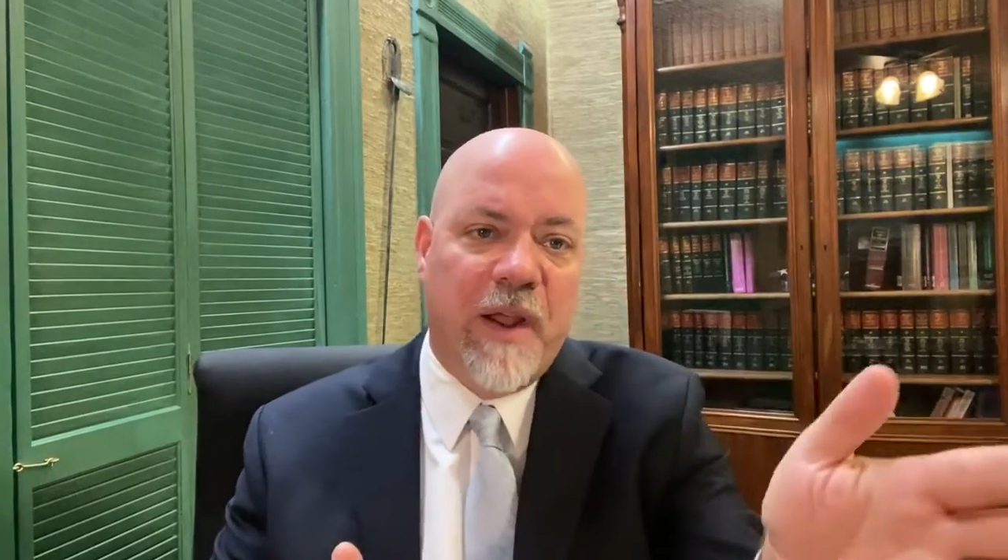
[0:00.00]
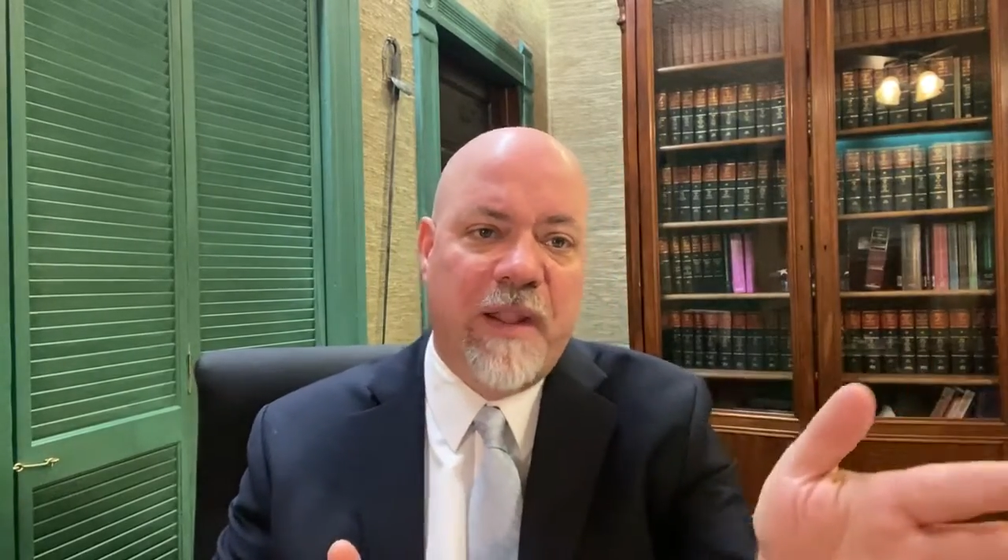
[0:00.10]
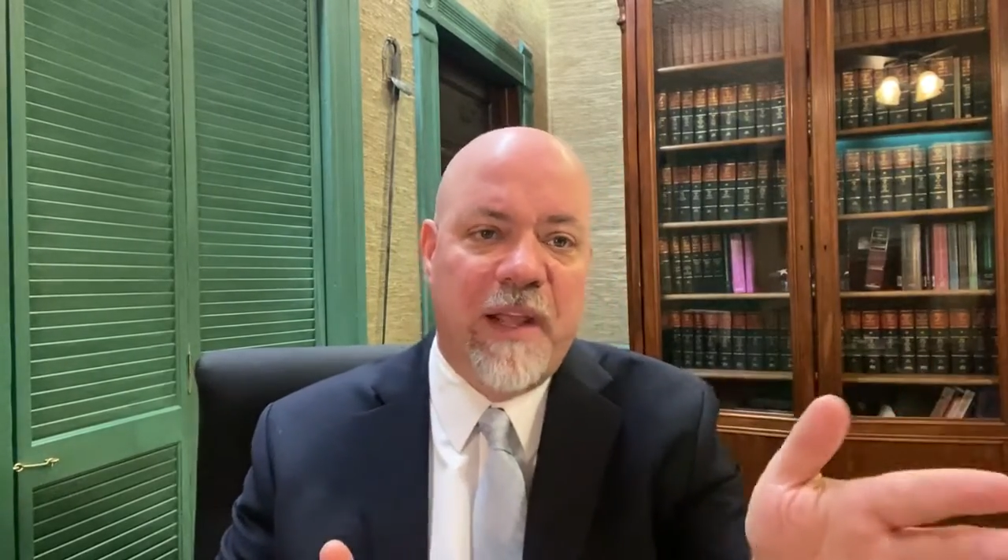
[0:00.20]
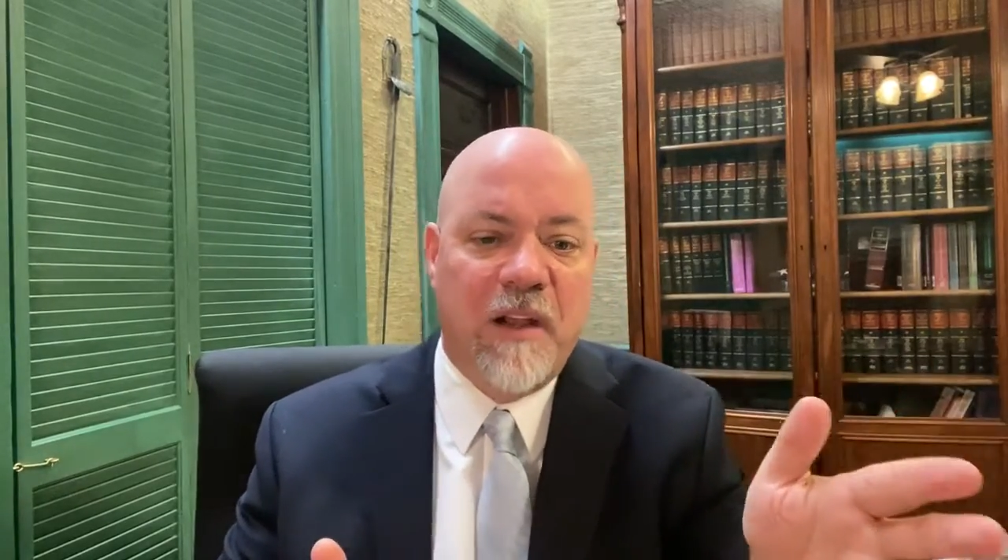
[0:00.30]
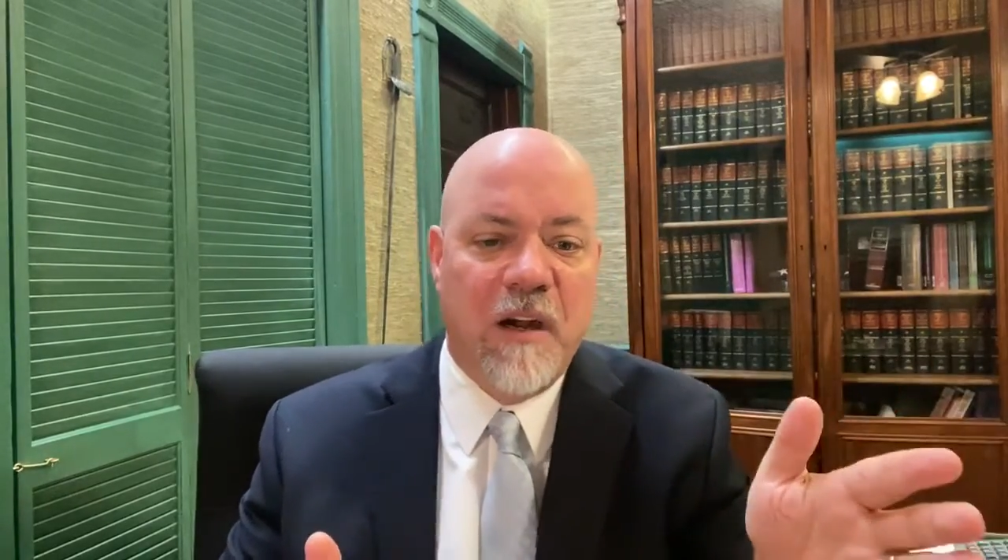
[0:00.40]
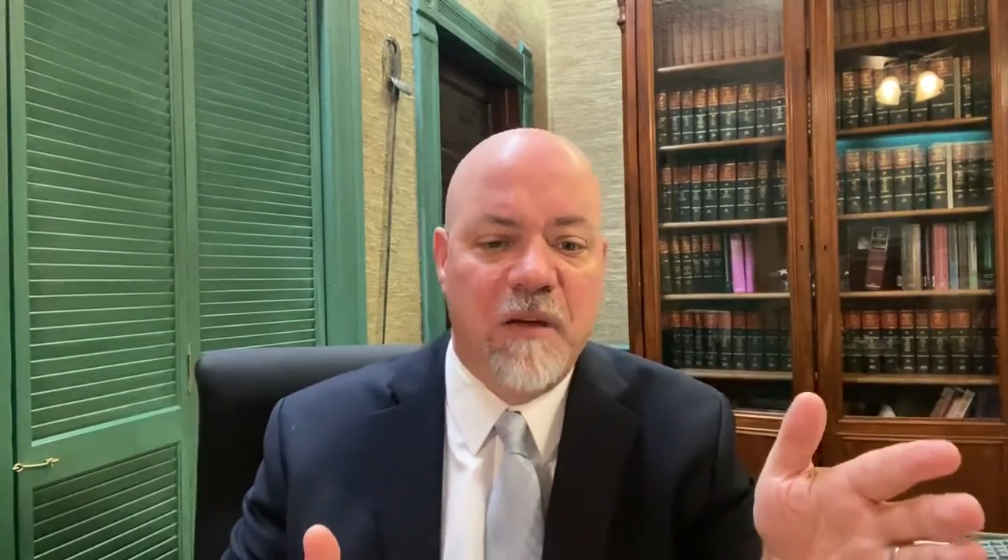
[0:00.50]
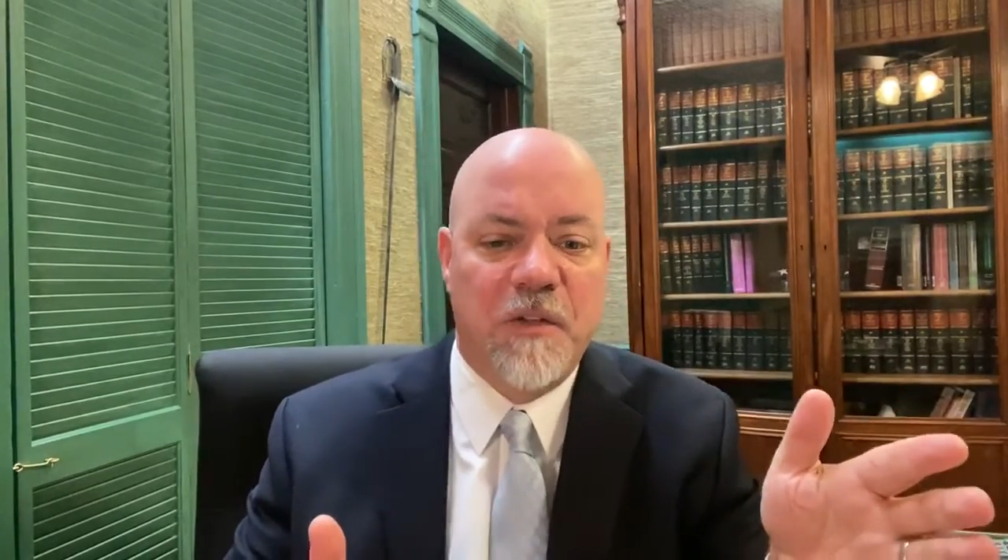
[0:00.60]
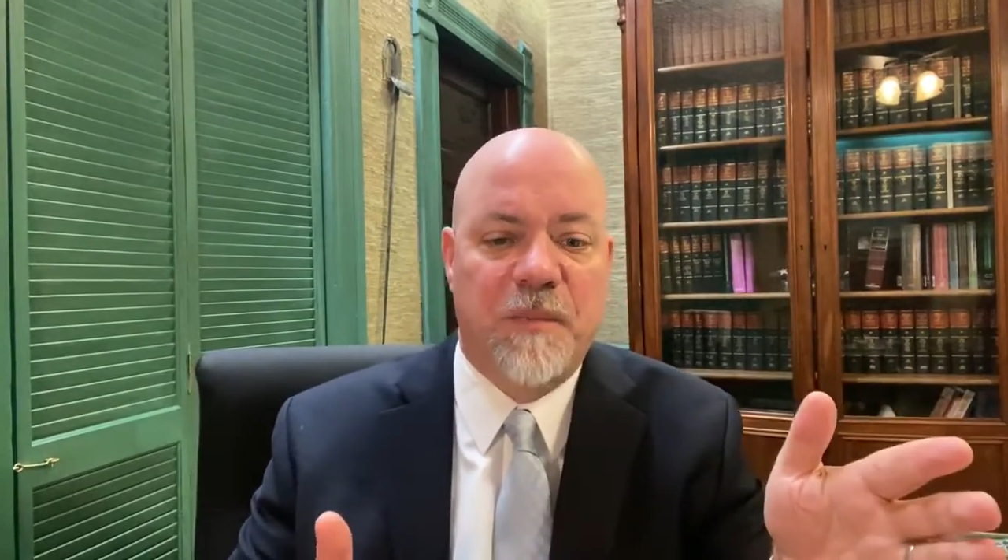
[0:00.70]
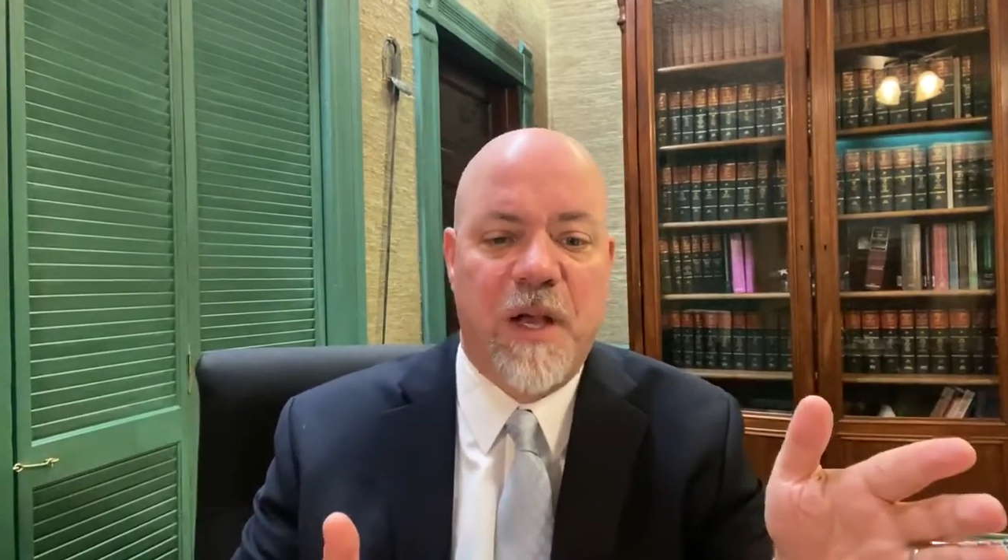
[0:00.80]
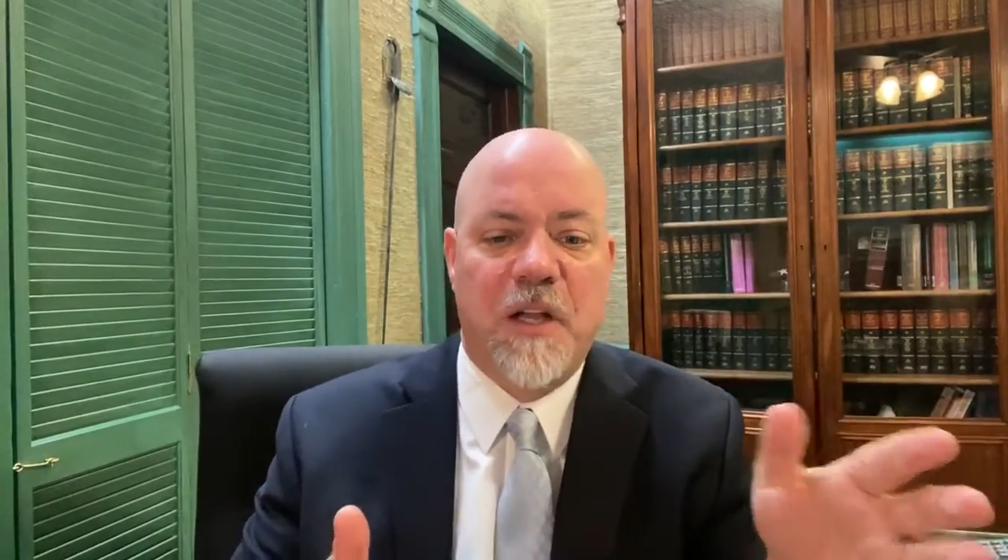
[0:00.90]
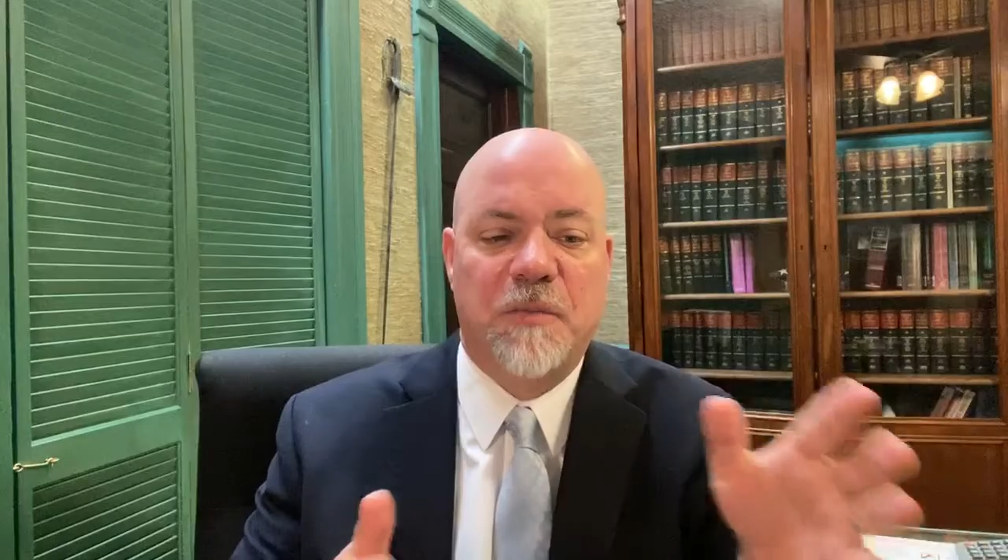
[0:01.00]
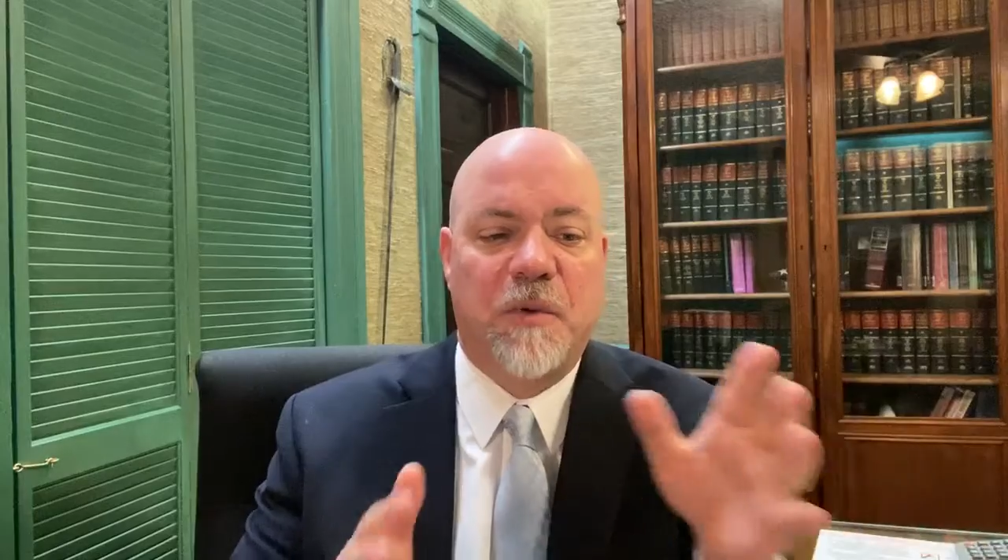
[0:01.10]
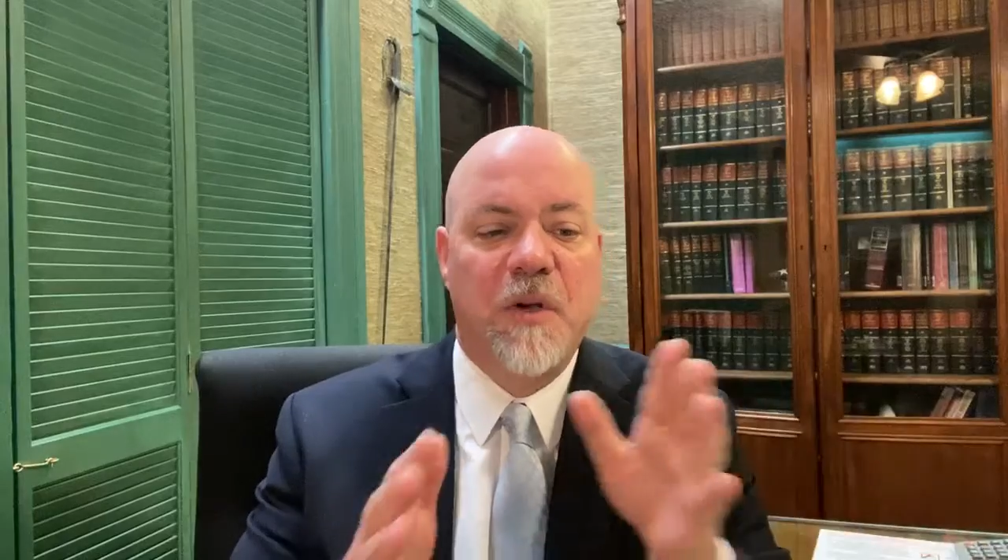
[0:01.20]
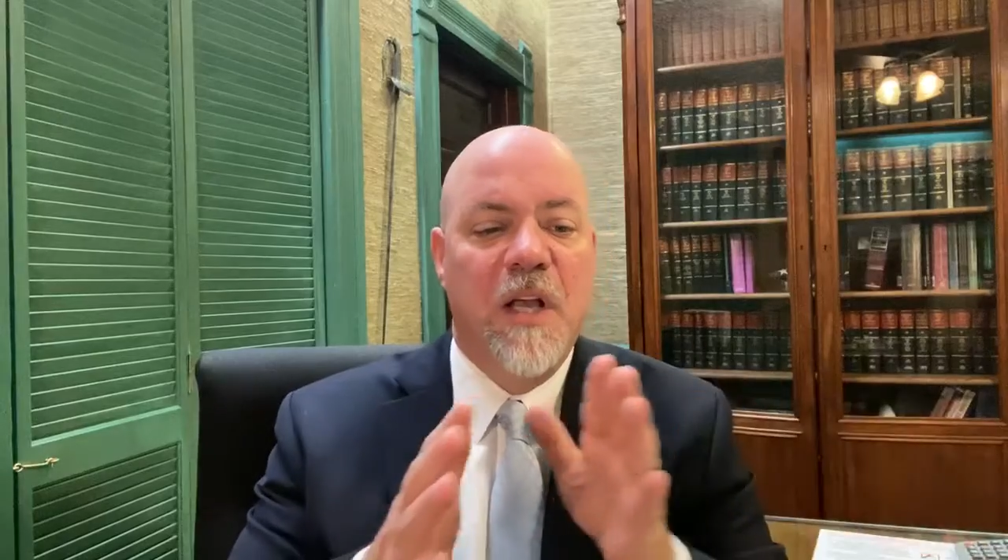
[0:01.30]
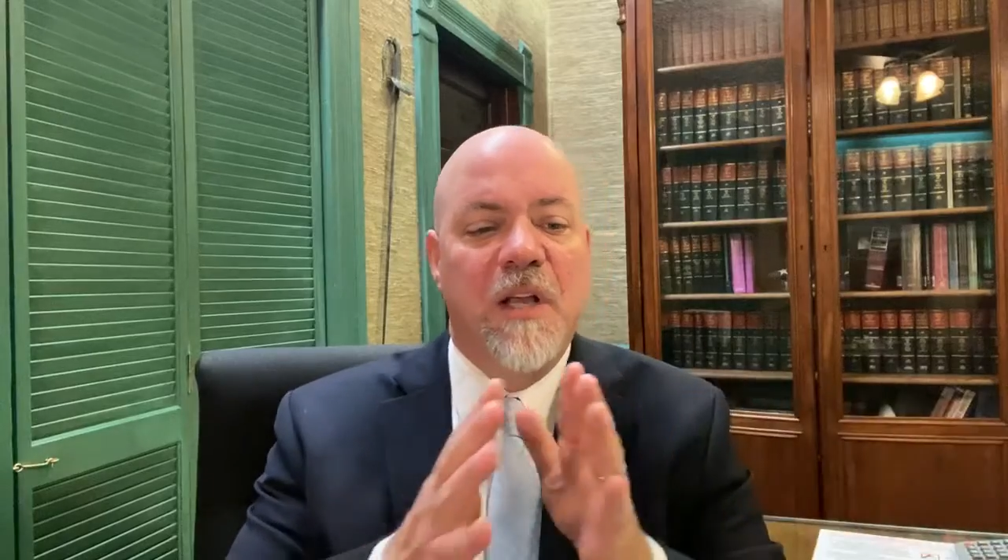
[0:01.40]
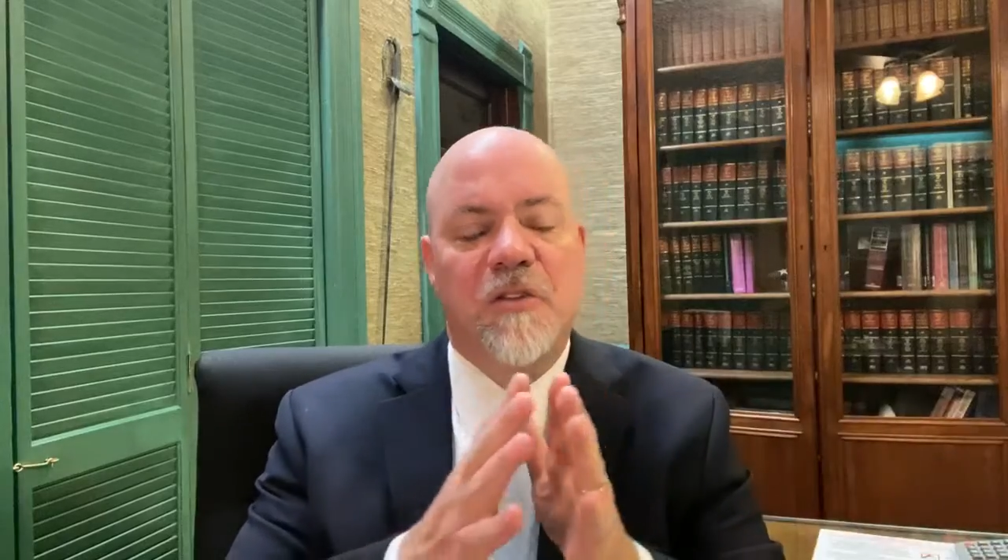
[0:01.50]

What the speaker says: around that curve as possible.